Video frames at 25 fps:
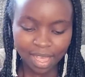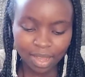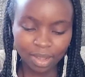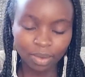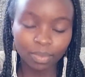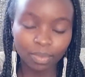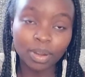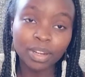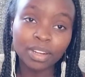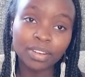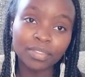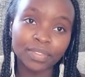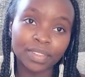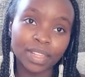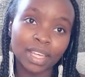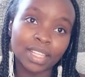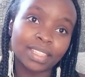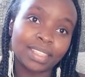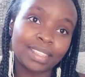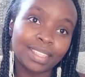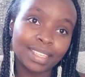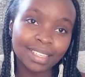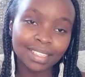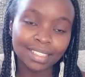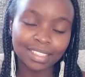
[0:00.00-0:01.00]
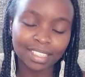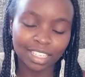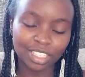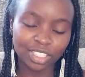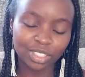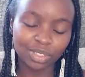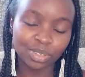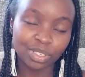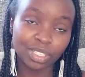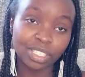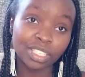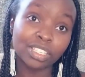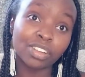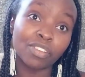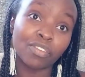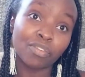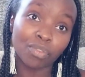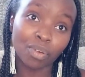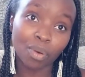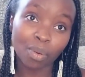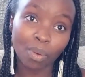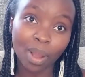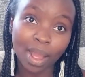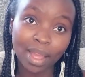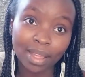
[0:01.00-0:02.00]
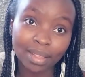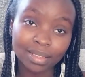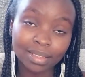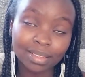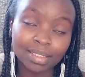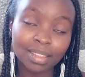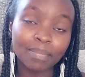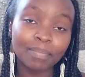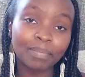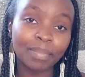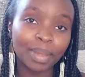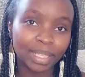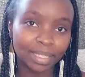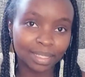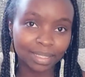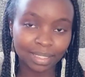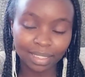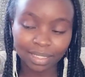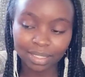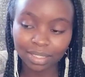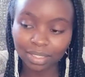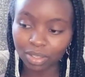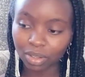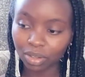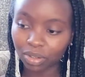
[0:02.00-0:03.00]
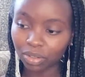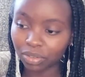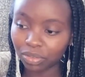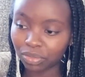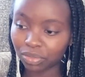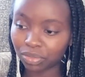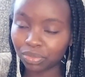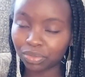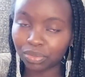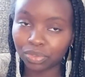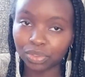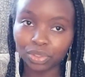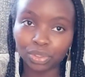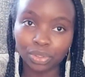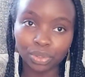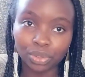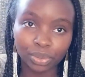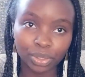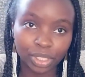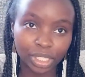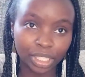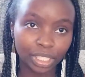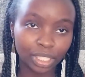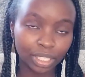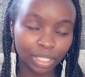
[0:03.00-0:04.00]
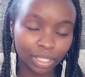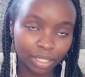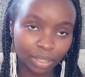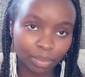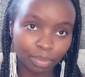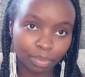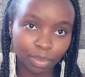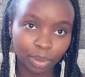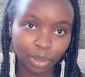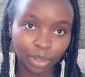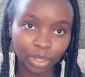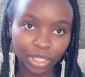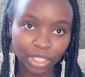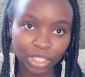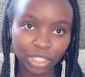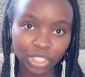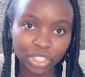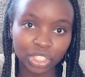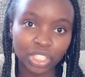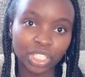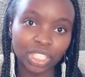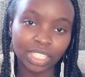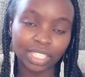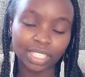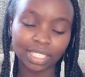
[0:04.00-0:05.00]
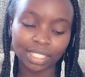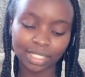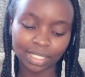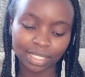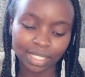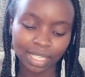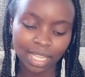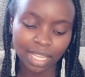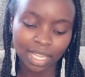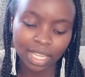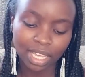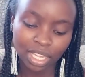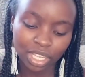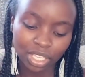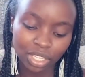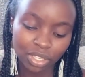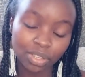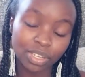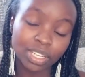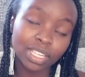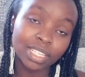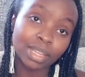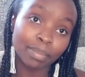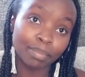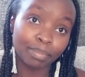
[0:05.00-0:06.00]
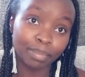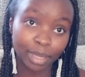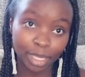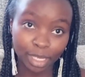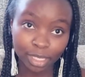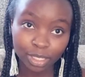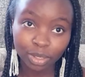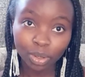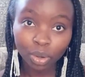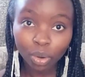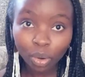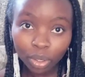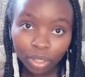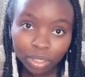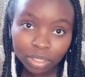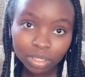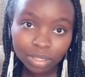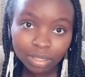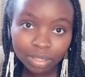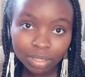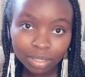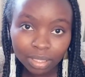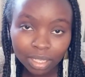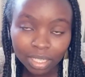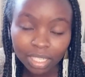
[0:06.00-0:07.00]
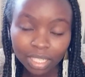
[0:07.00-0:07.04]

One of the things that you need for once, the basics of doing polish is you need a base coat.